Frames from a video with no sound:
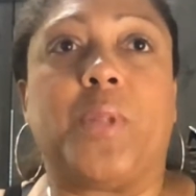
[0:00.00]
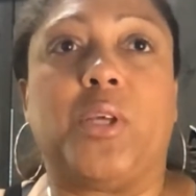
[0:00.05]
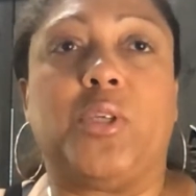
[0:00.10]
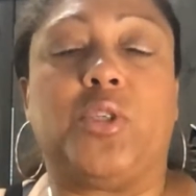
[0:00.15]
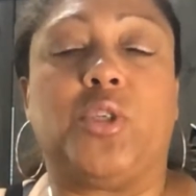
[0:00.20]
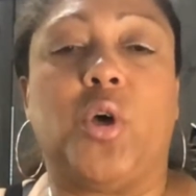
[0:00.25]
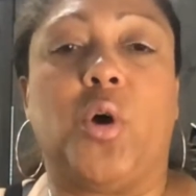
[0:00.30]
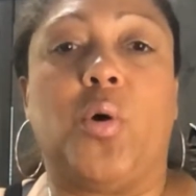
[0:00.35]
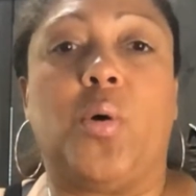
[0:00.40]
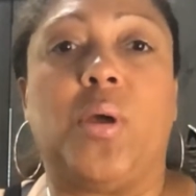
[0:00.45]

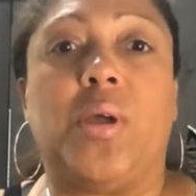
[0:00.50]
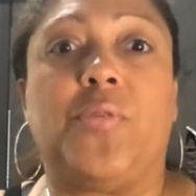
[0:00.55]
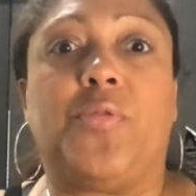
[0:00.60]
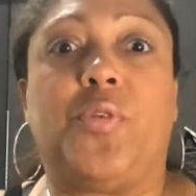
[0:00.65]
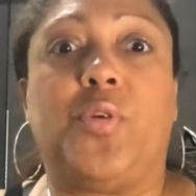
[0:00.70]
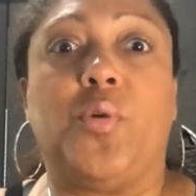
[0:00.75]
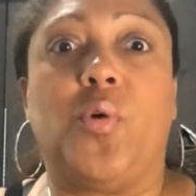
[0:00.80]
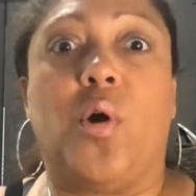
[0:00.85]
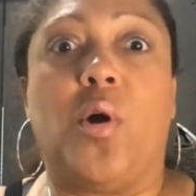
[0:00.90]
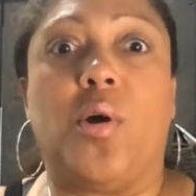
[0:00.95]
So
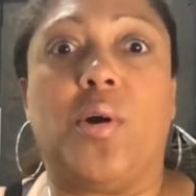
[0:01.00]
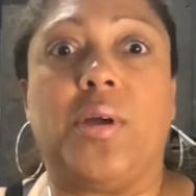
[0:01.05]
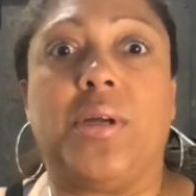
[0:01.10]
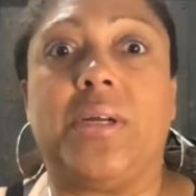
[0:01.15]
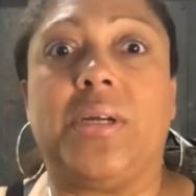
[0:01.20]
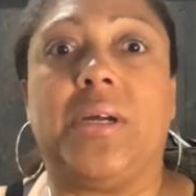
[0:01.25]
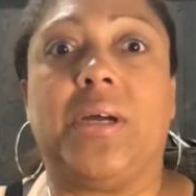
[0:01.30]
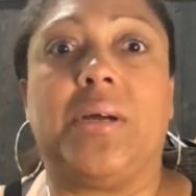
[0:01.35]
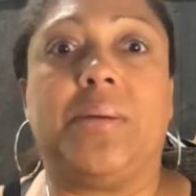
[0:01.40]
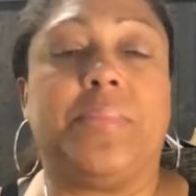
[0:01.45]
if you are
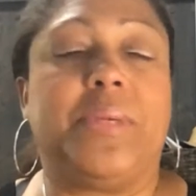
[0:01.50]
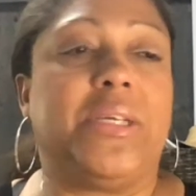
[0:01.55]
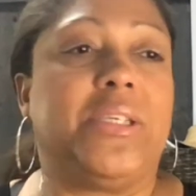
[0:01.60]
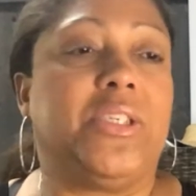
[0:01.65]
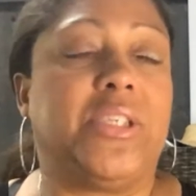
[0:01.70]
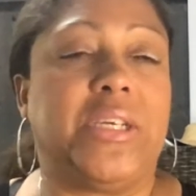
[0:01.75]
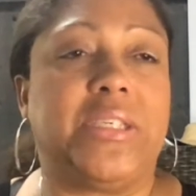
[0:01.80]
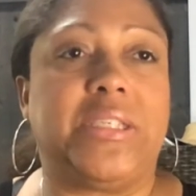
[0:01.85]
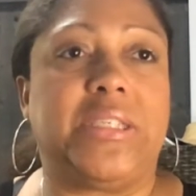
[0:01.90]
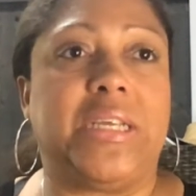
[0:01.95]

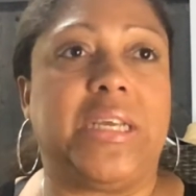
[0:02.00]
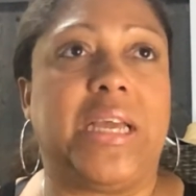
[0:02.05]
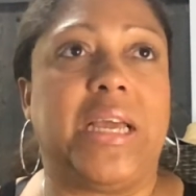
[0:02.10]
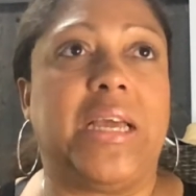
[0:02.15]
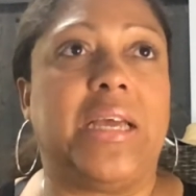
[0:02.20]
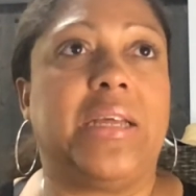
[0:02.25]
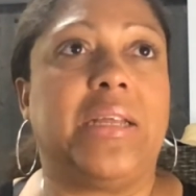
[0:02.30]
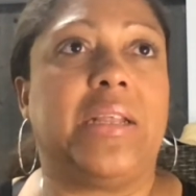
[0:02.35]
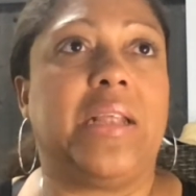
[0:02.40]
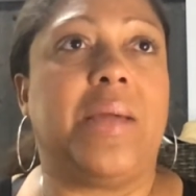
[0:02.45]
ingesting
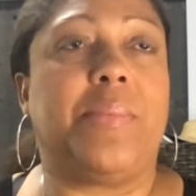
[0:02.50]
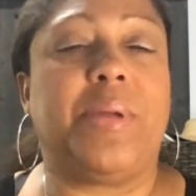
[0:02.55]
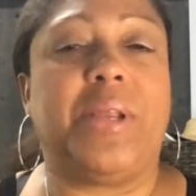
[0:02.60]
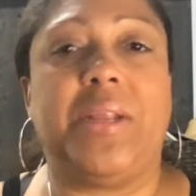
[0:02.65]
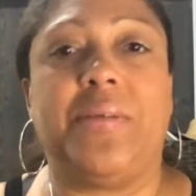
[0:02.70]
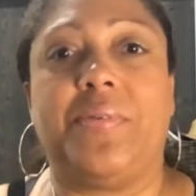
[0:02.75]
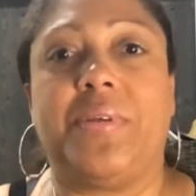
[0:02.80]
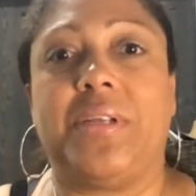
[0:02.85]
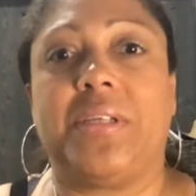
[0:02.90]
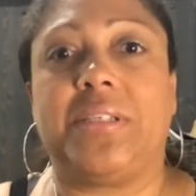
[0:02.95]
it, I mean,
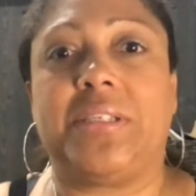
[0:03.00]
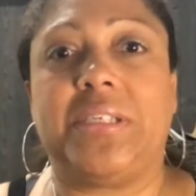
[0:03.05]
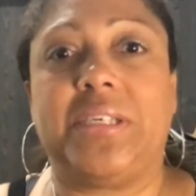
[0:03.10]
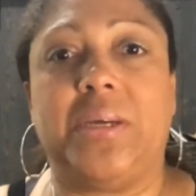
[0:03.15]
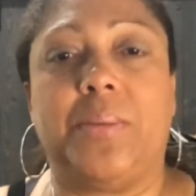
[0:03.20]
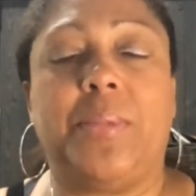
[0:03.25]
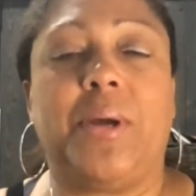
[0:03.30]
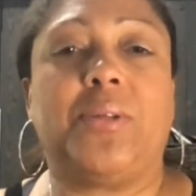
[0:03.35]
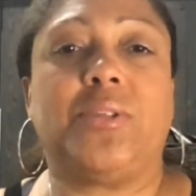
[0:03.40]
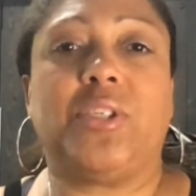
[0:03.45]
even in
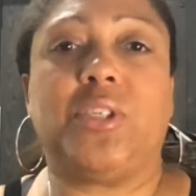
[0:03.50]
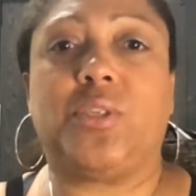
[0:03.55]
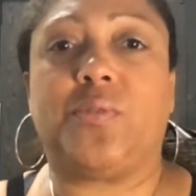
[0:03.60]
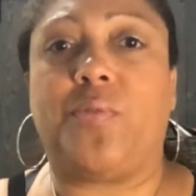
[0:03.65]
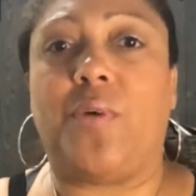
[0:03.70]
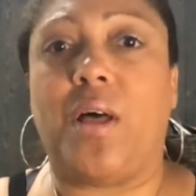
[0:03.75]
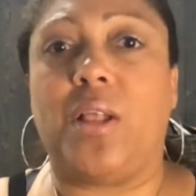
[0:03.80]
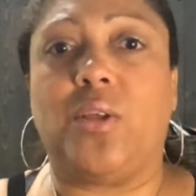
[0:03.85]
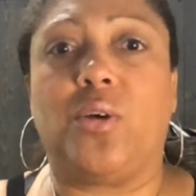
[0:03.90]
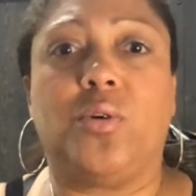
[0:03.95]
tea and mouth,
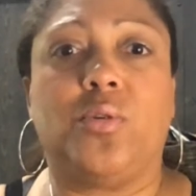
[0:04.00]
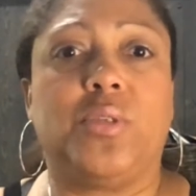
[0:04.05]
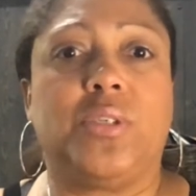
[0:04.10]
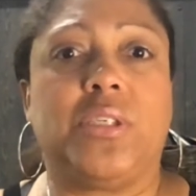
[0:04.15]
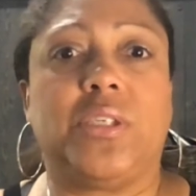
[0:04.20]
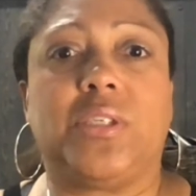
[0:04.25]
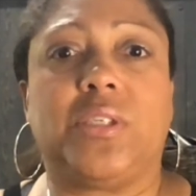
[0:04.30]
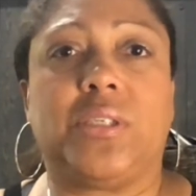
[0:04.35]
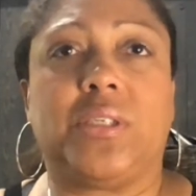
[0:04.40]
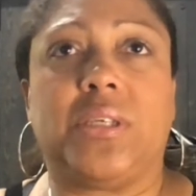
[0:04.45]

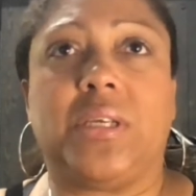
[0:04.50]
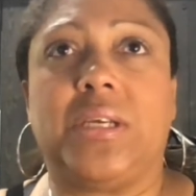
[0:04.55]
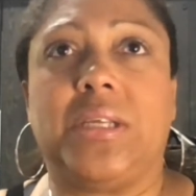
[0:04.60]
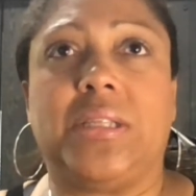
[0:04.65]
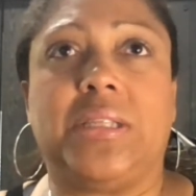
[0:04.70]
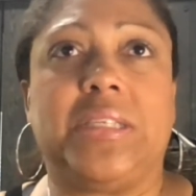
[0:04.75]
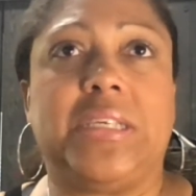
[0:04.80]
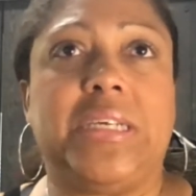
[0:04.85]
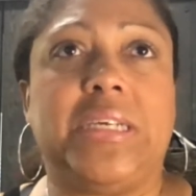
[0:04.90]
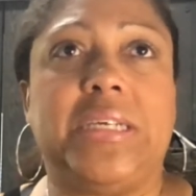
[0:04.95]
just
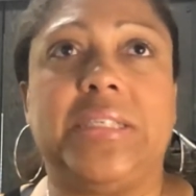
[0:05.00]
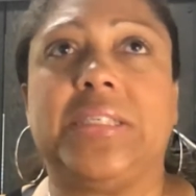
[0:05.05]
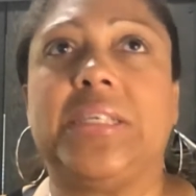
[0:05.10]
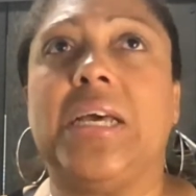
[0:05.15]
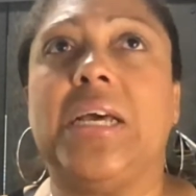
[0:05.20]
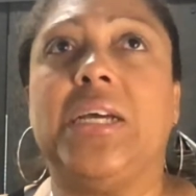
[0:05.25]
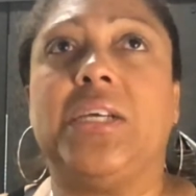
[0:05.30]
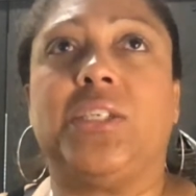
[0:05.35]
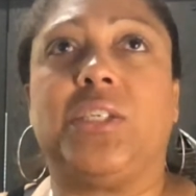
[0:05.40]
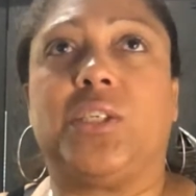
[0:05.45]
in teas,
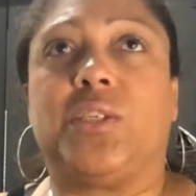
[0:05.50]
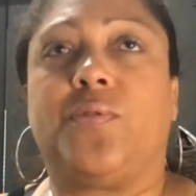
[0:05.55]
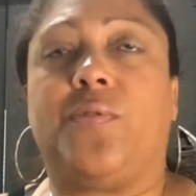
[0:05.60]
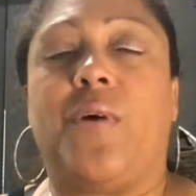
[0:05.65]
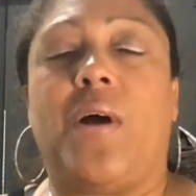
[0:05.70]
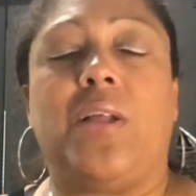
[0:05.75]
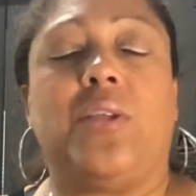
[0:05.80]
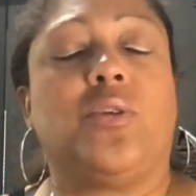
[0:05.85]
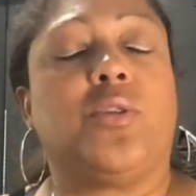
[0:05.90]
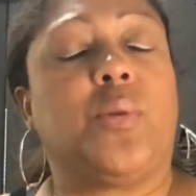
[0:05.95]
just
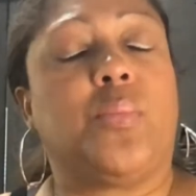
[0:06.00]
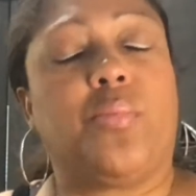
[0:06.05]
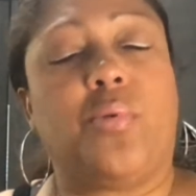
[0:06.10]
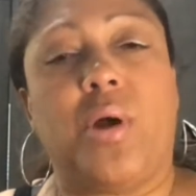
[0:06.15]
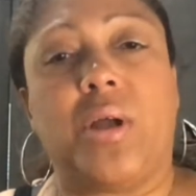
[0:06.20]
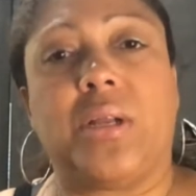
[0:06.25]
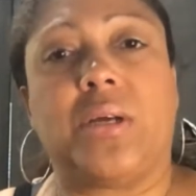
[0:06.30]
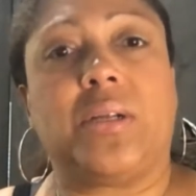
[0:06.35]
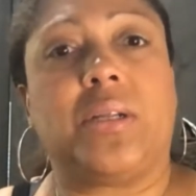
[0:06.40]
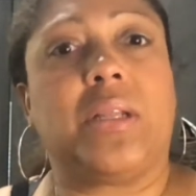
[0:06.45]
follow the
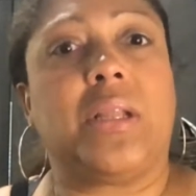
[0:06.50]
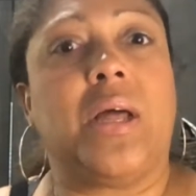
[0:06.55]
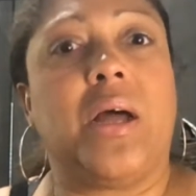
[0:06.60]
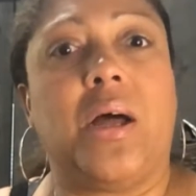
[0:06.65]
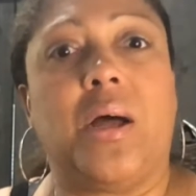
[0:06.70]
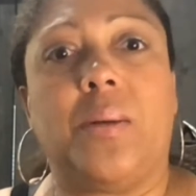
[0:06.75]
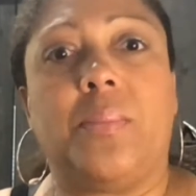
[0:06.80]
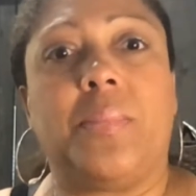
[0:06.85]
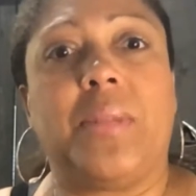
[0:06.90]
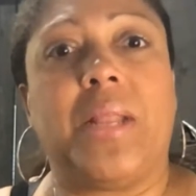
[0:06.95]
product
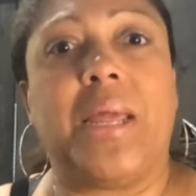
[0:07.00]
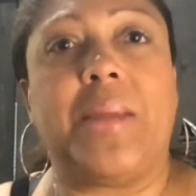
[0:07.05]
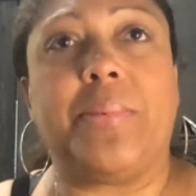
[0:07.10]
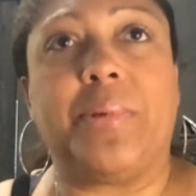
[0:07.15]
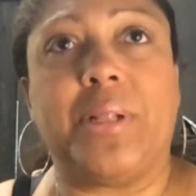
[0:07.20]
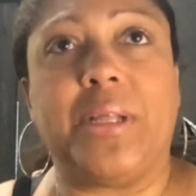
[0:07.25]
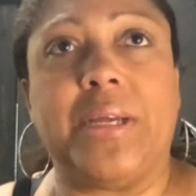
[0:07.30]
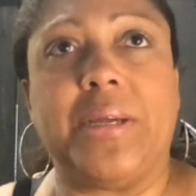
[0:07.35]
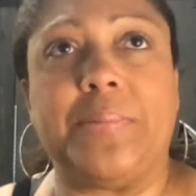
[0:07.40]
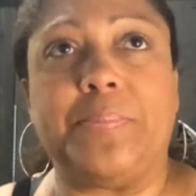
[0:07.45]

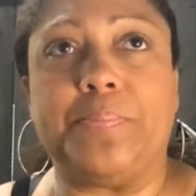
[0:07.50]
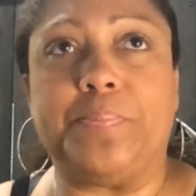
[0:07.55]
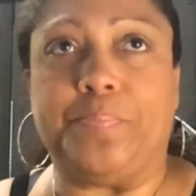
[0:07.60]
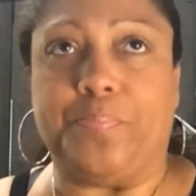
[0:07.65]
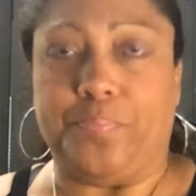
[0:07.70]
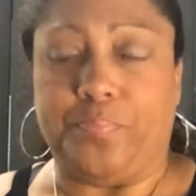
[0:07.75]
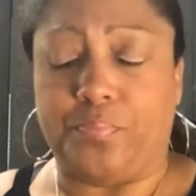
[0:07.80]
labeling.